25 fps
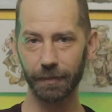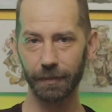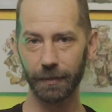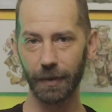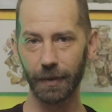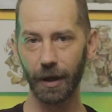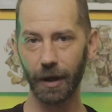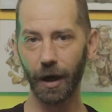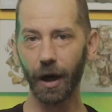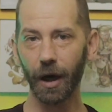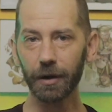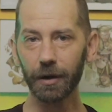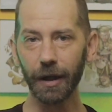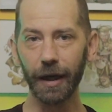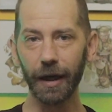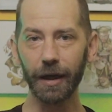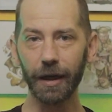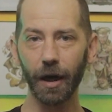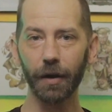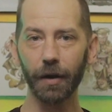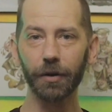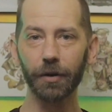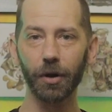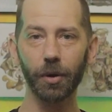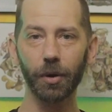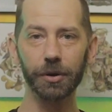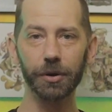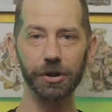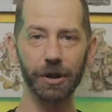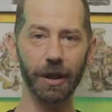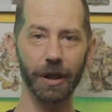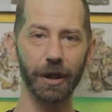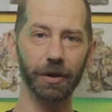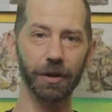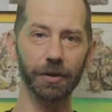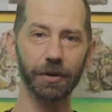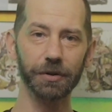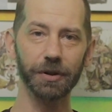Unlike other
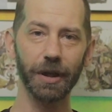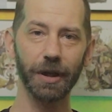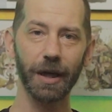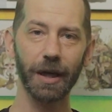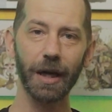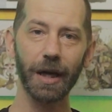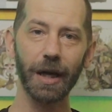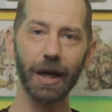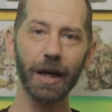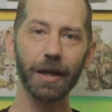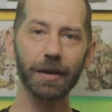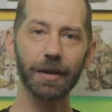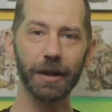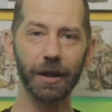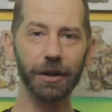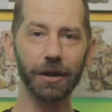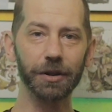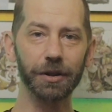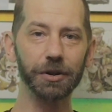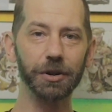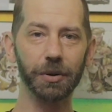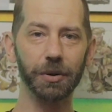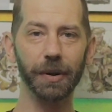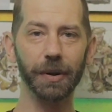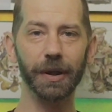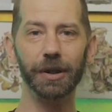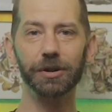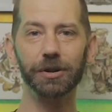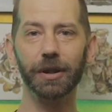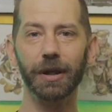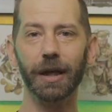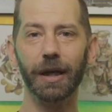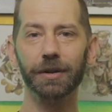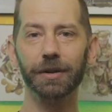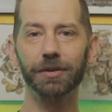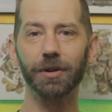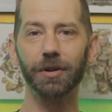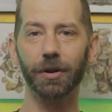OGLs, the Year Zero
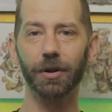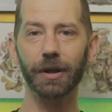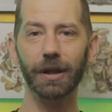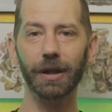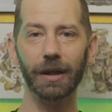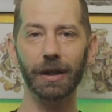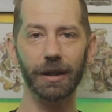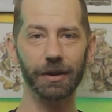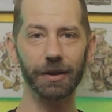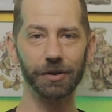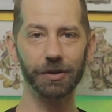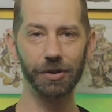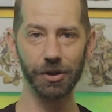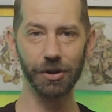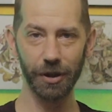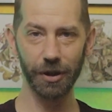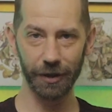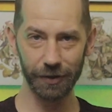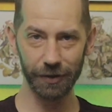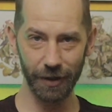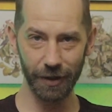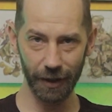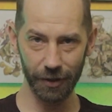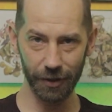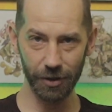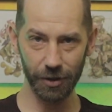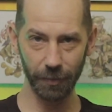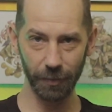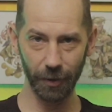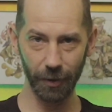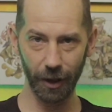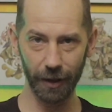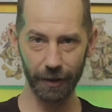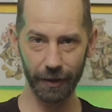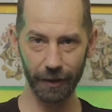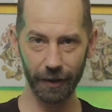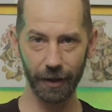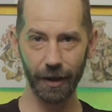engine SRD is just the engine
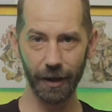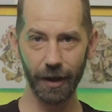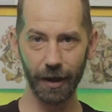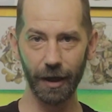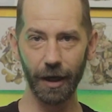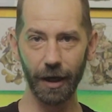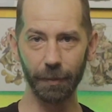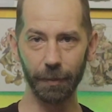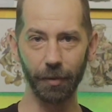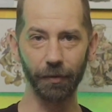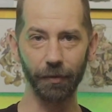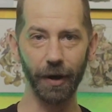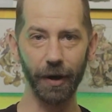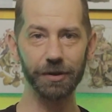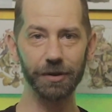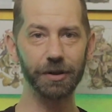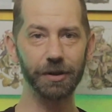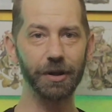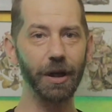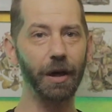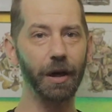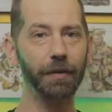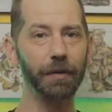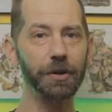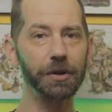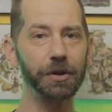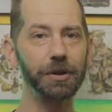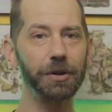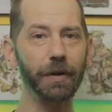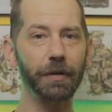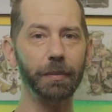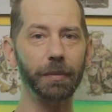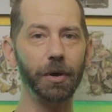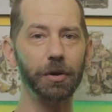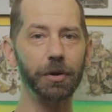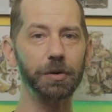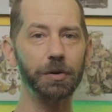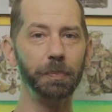block. It provides coverage of
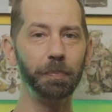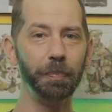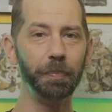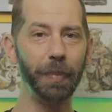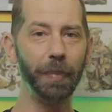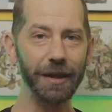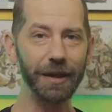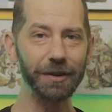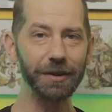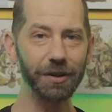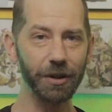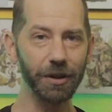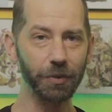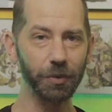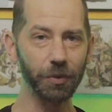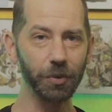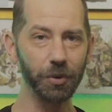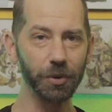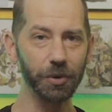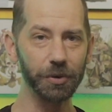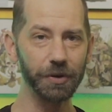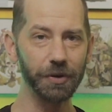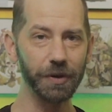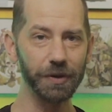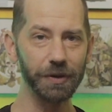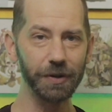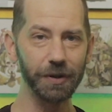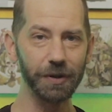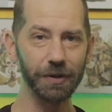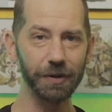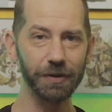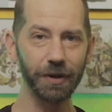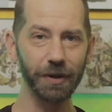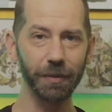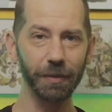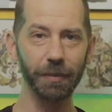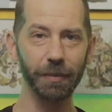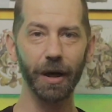the most basic rules of the
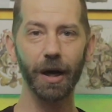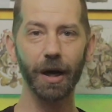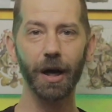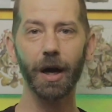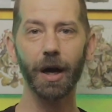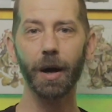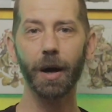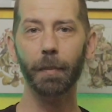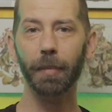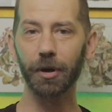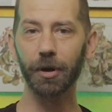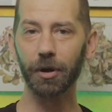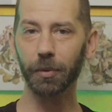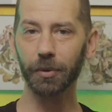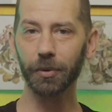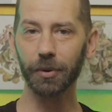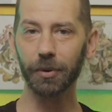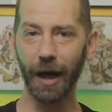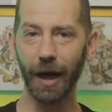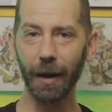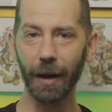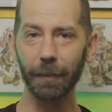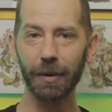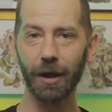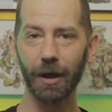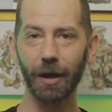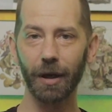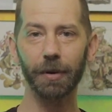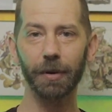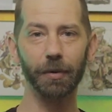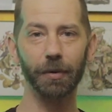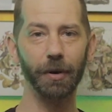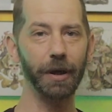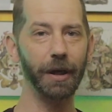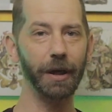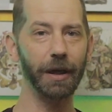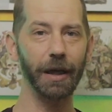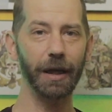system, but you will not be up
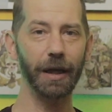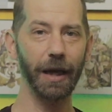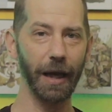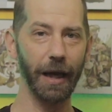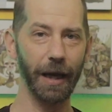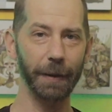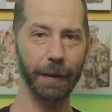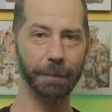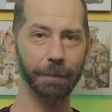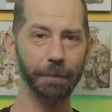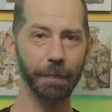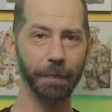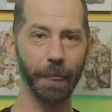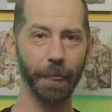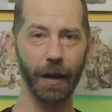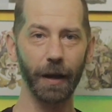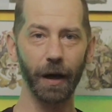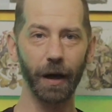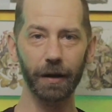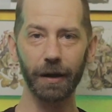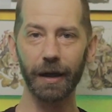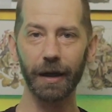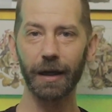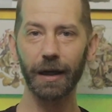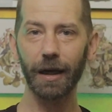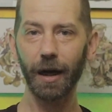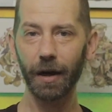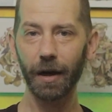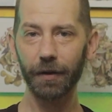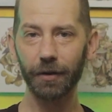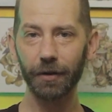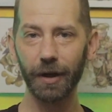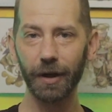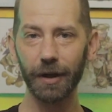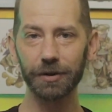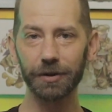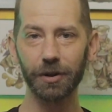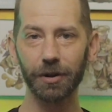and running a game. Unlike
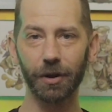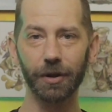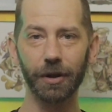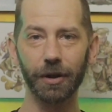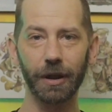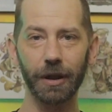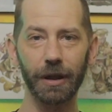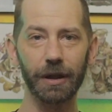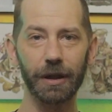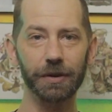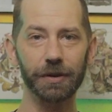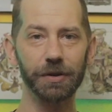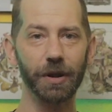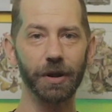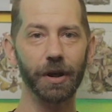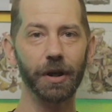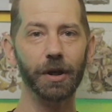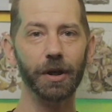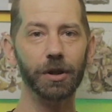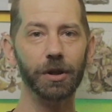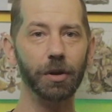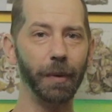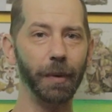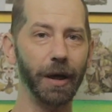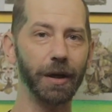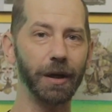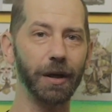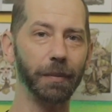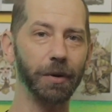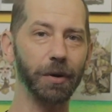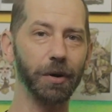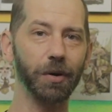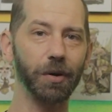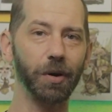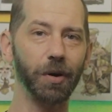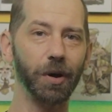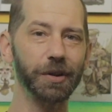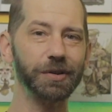other SRDs you might come
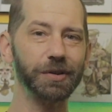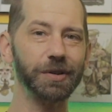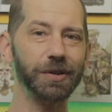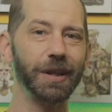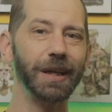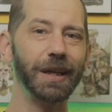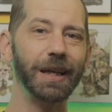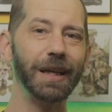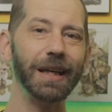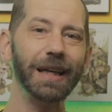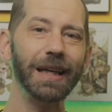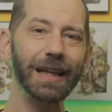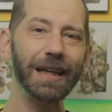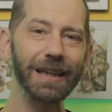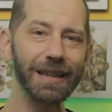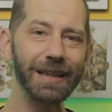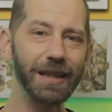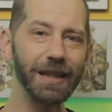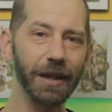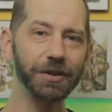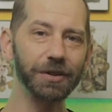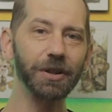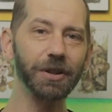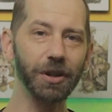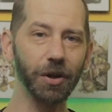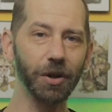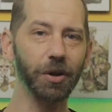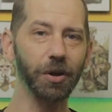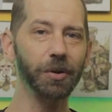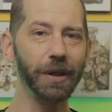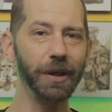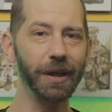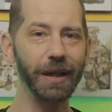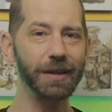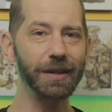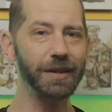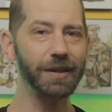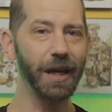across, it doesn't
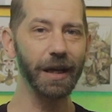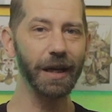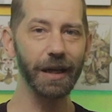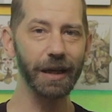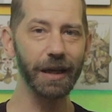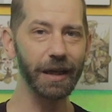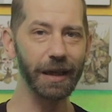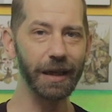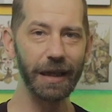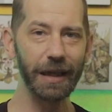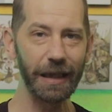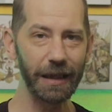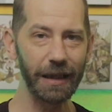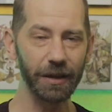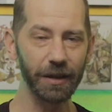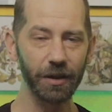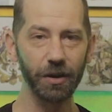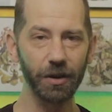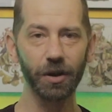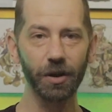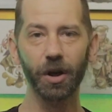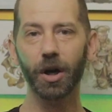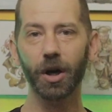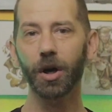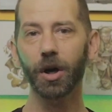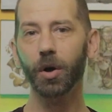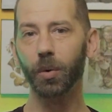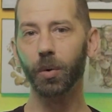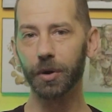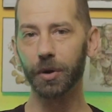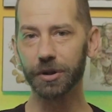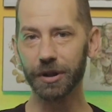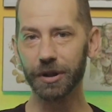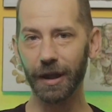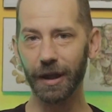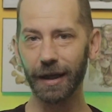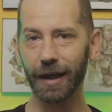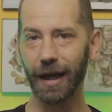currently contain any gear or
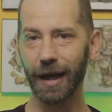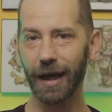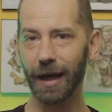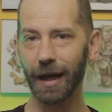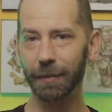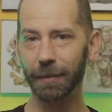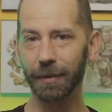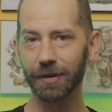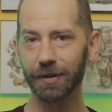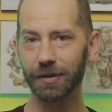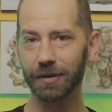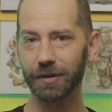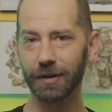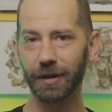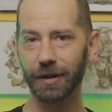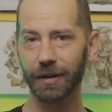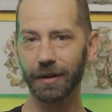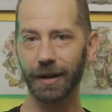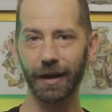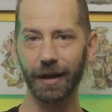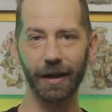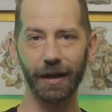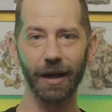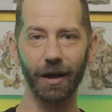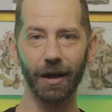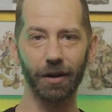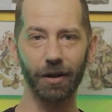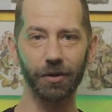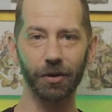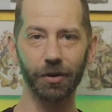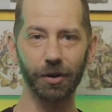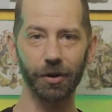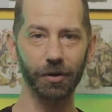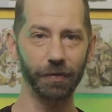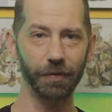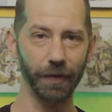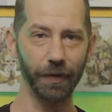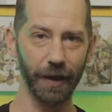setting inhabitants that a character
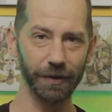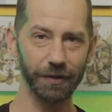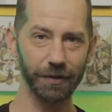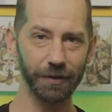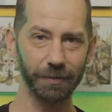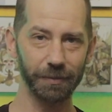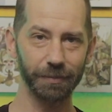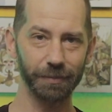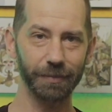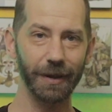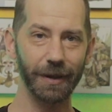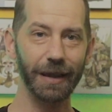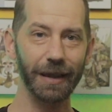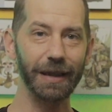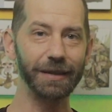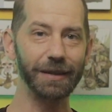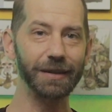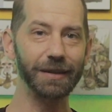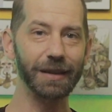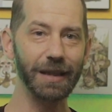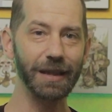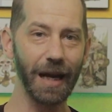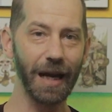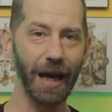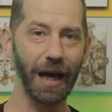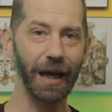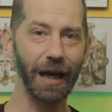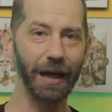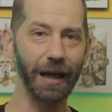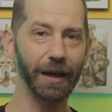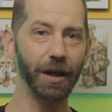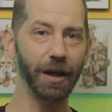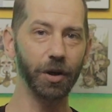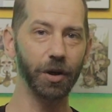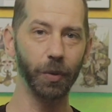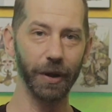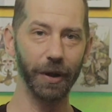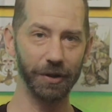could face. It is not
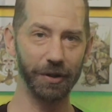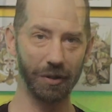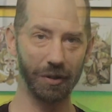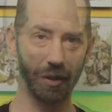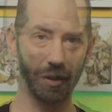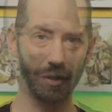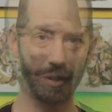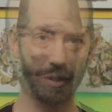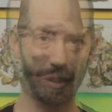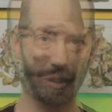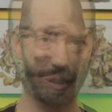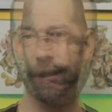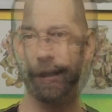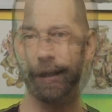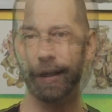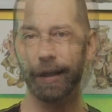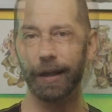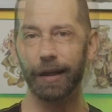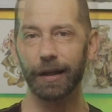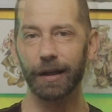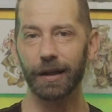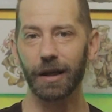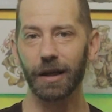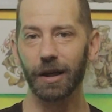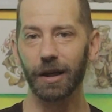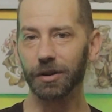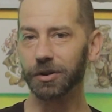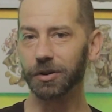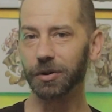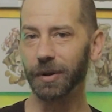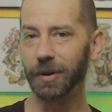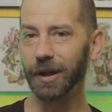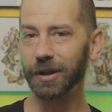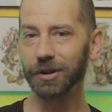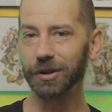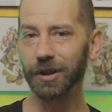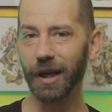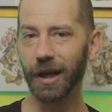a quick start guide. Year
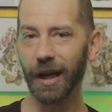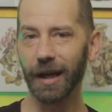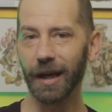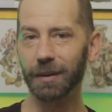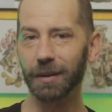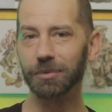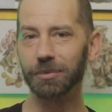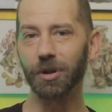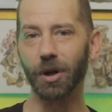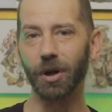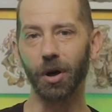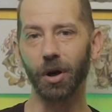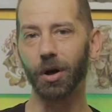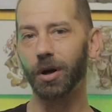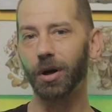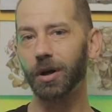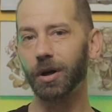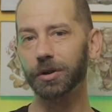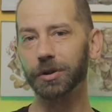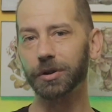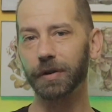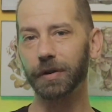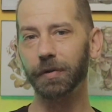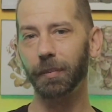Zero engine games are driven